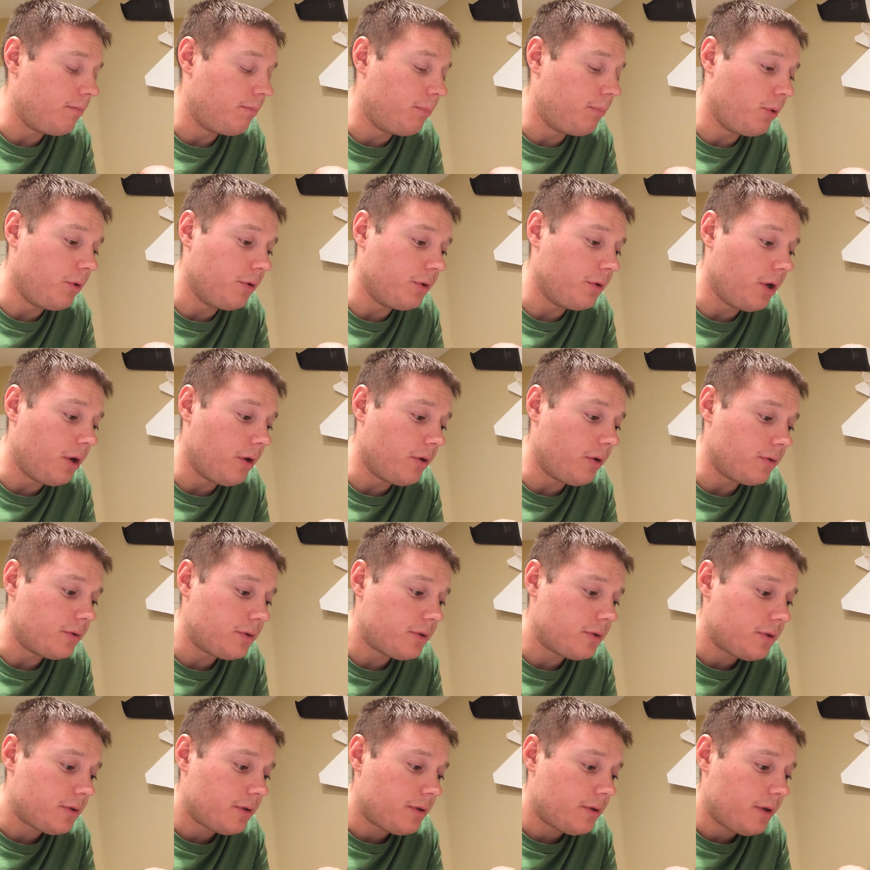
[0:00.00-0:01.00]

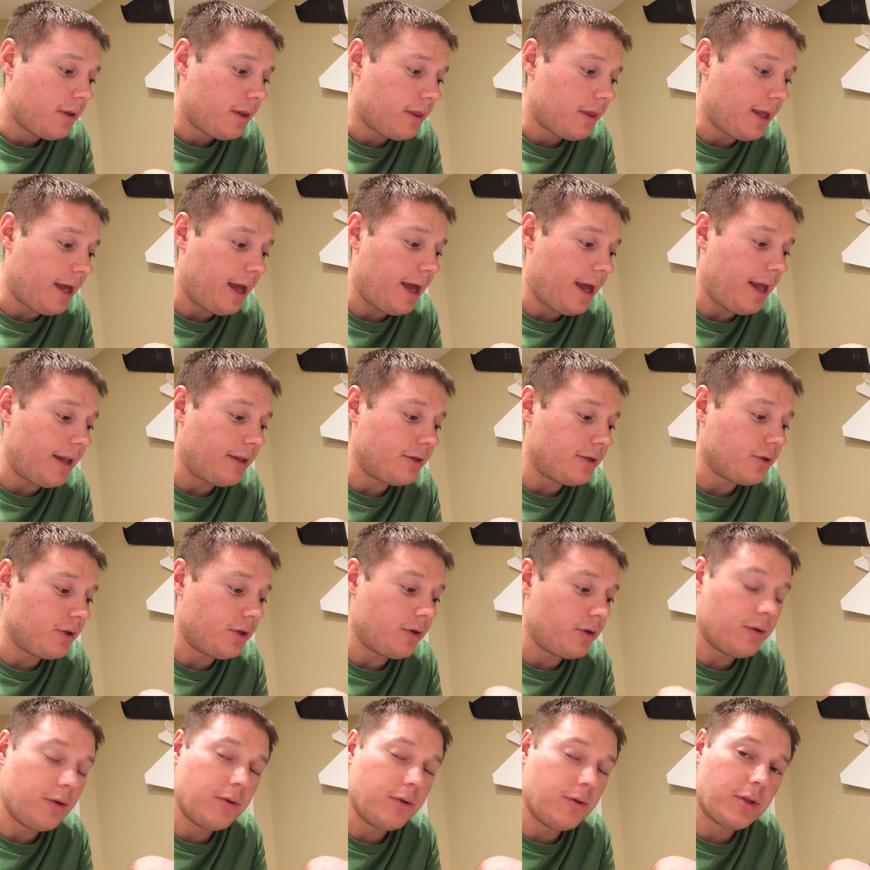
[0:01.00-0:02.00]
bullnose, and so
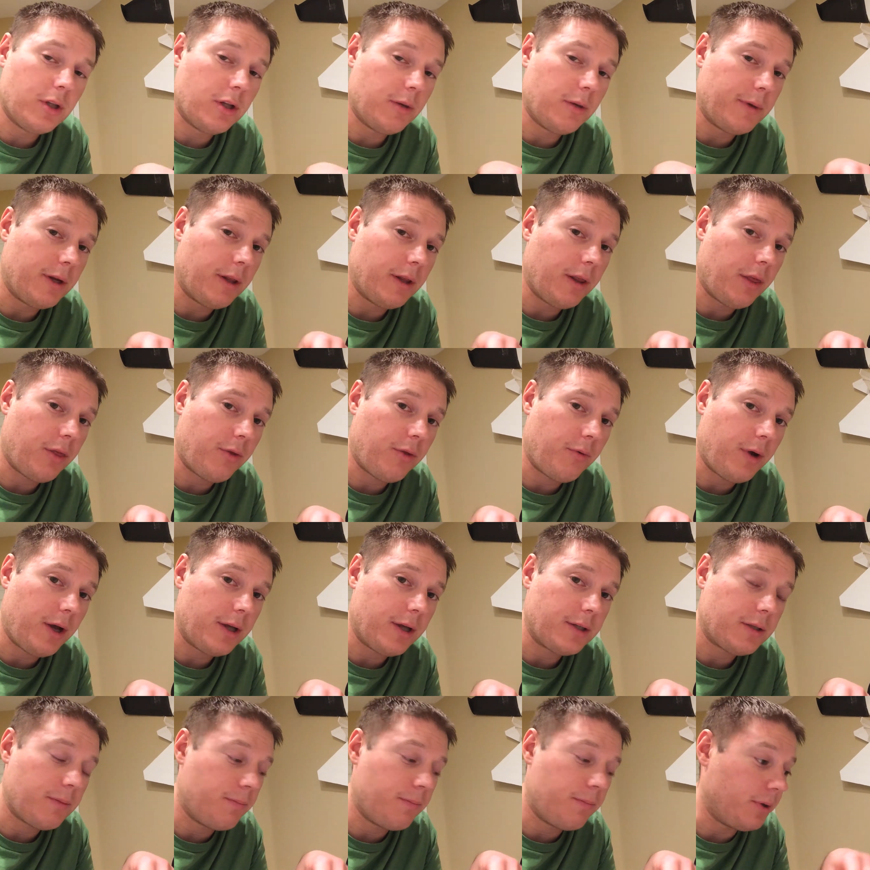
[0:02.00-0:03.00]
you lose a little bit of the
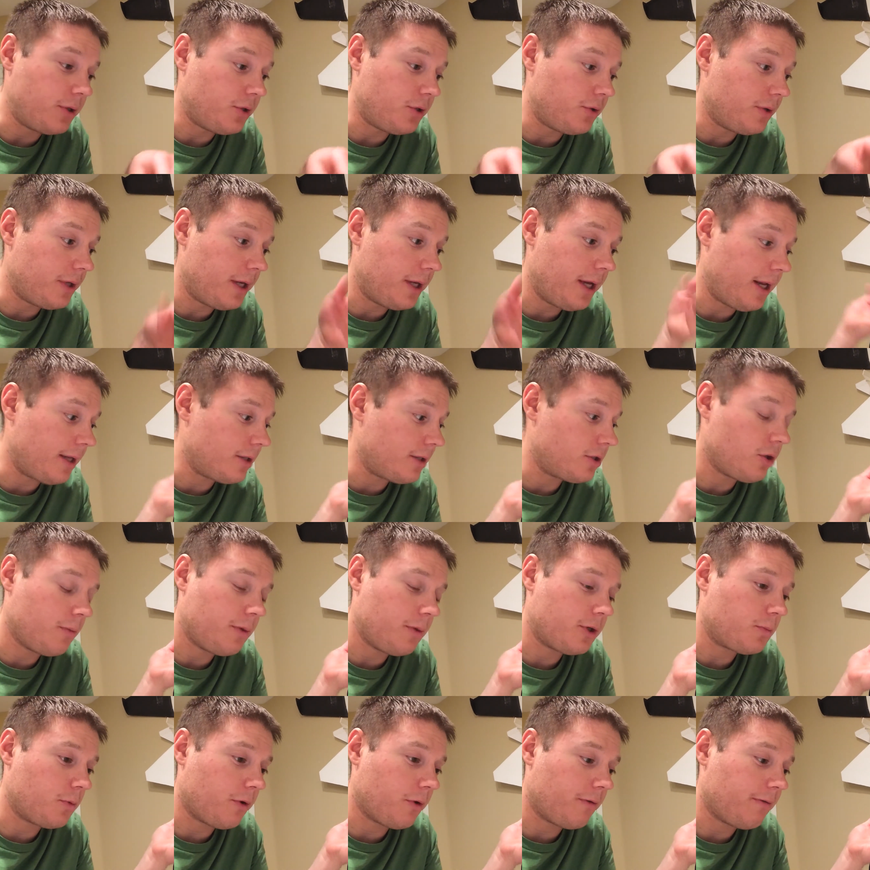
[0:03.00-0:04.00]
thrust, but you get so
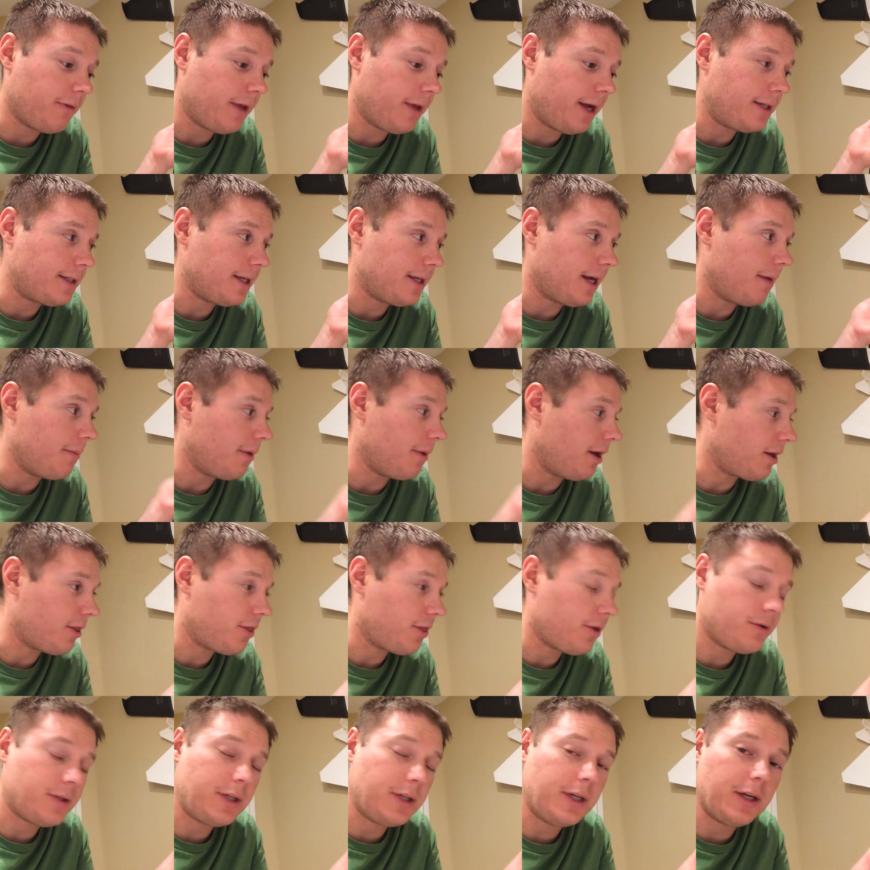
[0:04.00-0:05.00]
much more flight time. On a
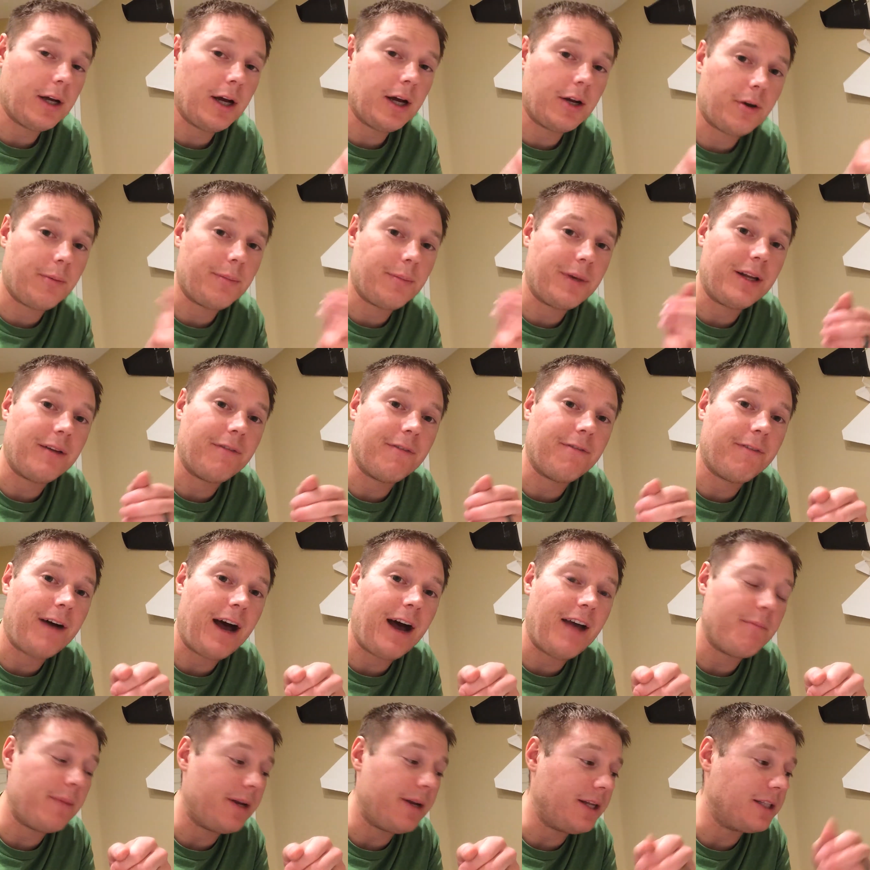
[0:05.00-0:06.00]
1300, I'm getting
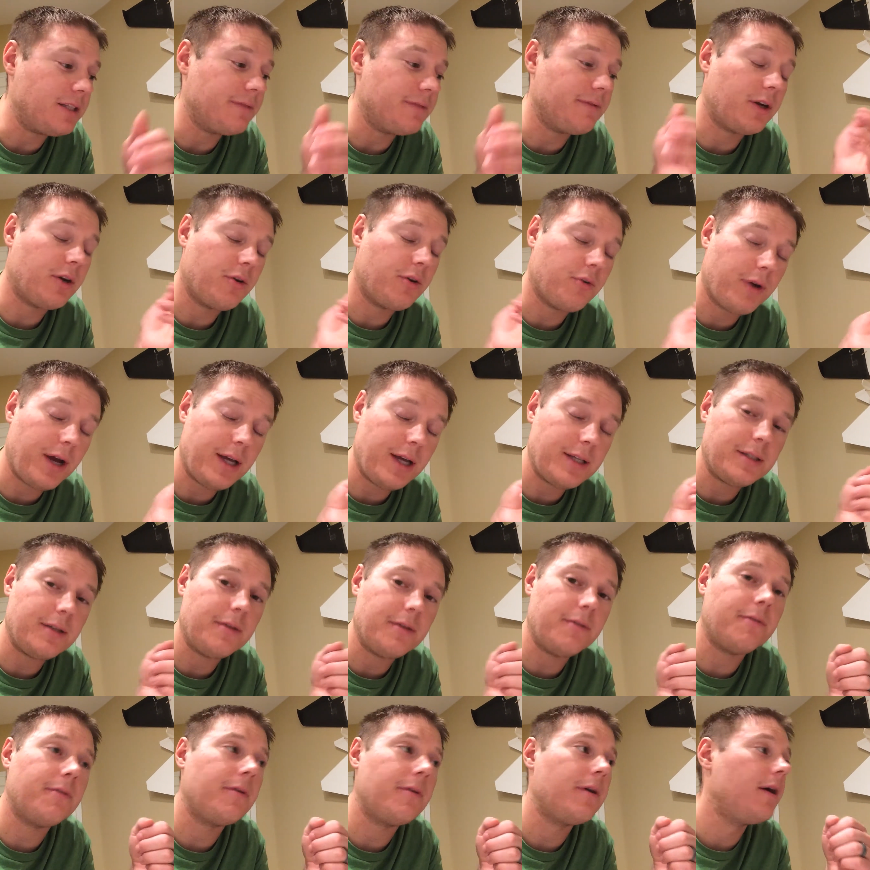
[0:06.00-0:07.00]
5 minutes of
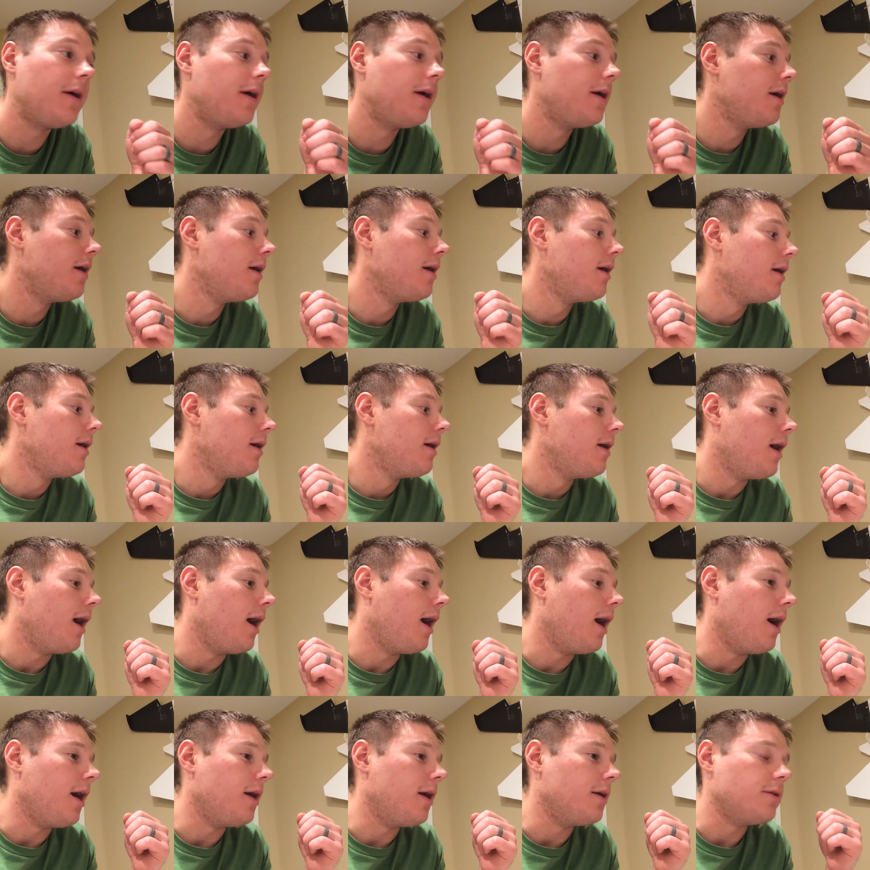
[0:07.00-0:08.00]
aggressive
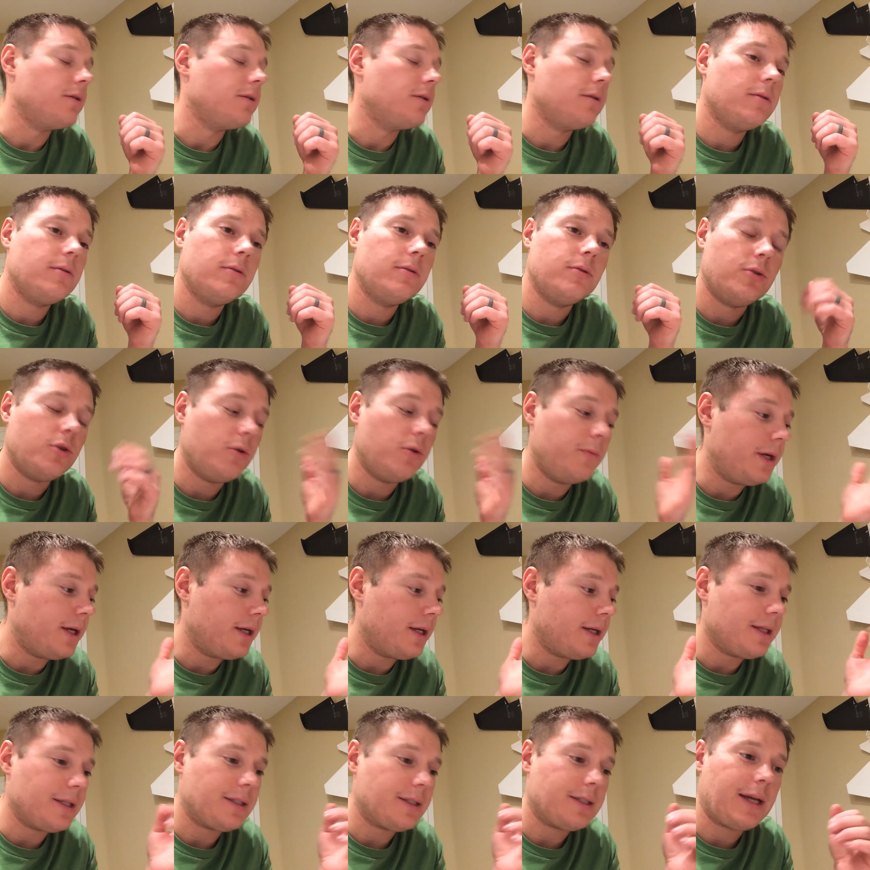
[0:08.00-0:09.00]
zooming
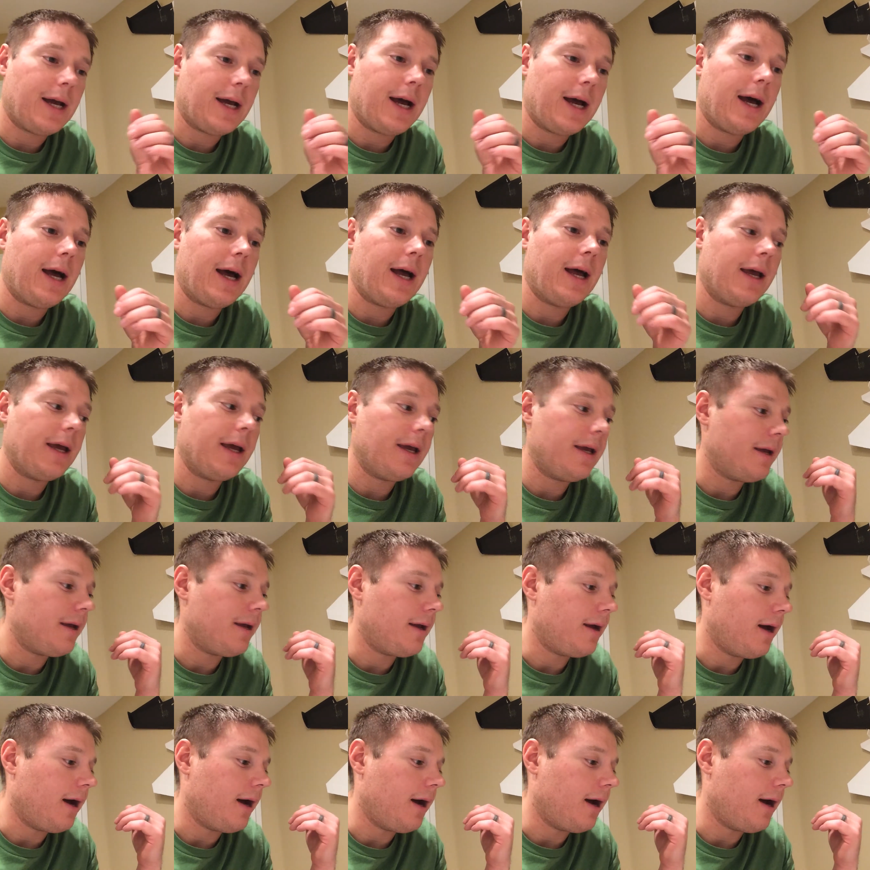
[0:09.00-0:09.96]
into the sky,